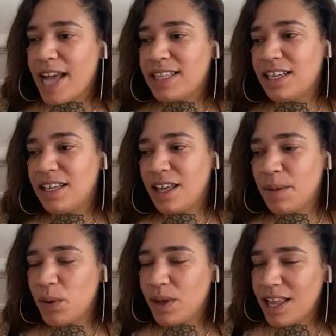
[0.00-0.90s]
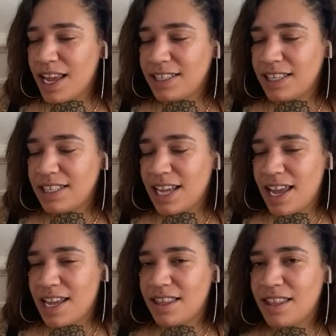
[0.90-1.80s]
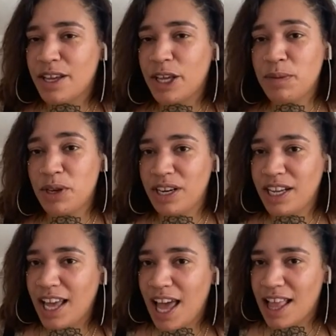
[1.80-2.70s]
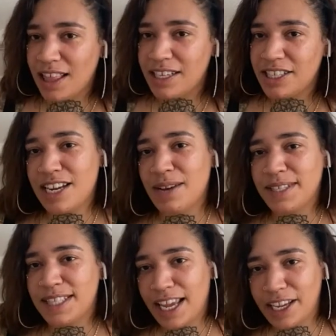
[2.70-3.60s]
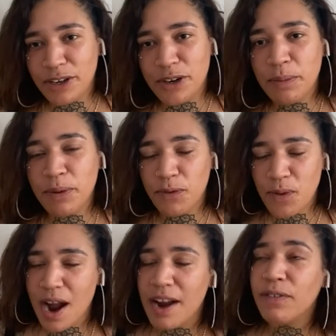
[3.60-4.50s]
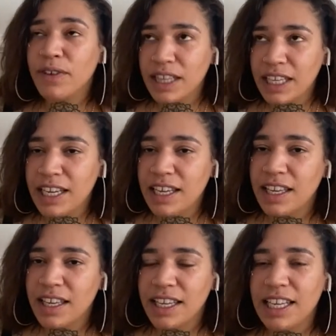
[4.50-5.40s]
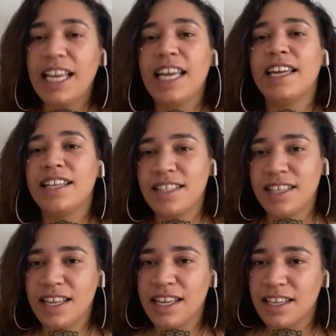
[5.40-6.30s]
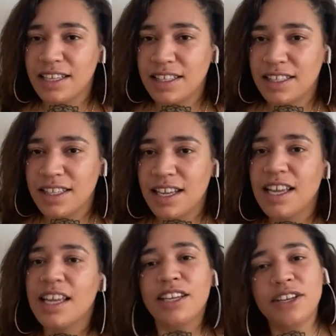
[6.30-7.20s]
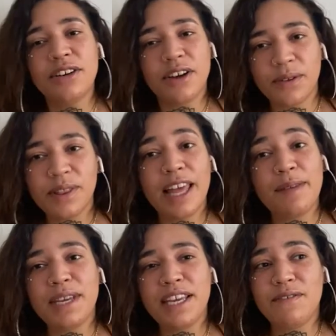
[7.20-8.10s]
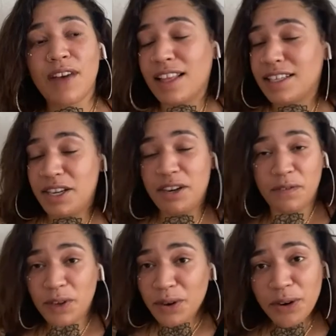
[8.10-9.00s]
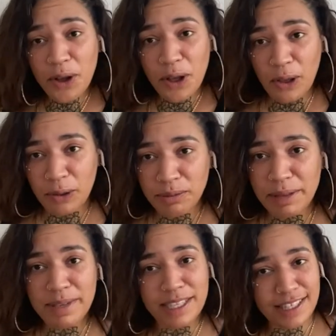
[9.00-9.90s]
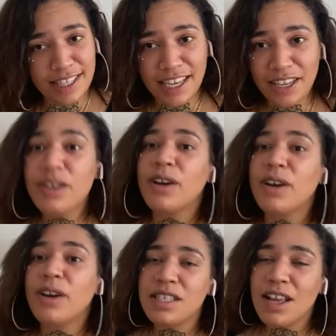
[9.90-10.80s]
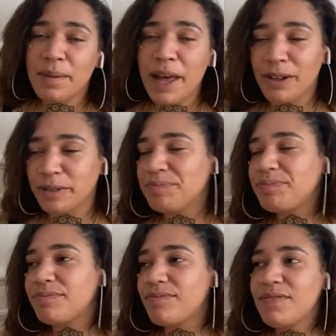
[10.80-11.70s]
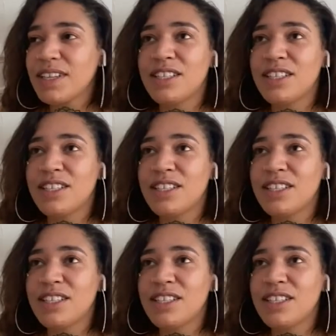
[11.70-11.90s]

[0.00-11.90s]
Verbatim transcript: I took a couple classes at the community college, and I was like, you know, before I really get into this, you know, let me volunteer at a funeral home. Let me see, you know, what it's all about. Mm-hmm. mm-hmm.